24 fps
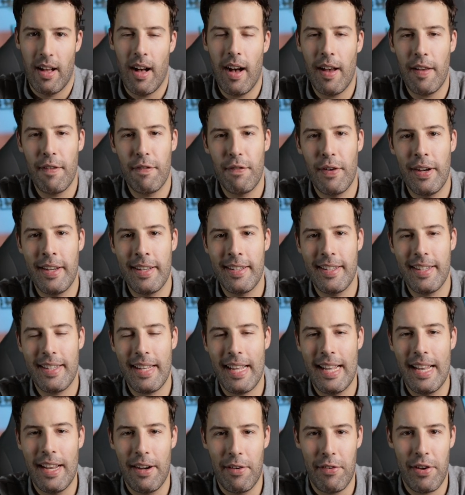I find it
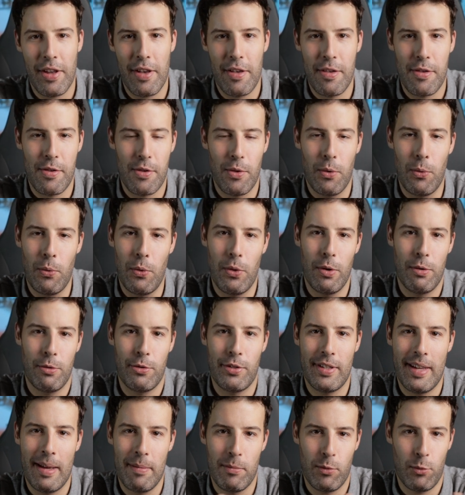hilarious all those
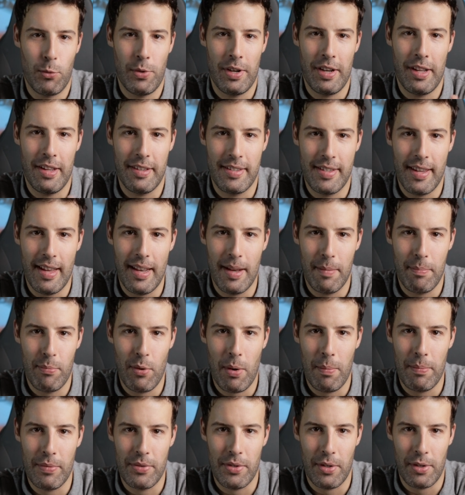times when her
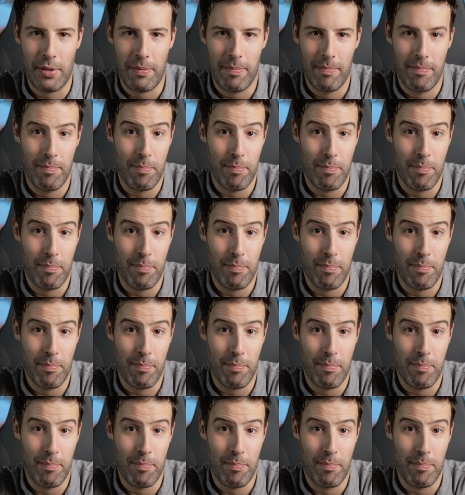teleprompter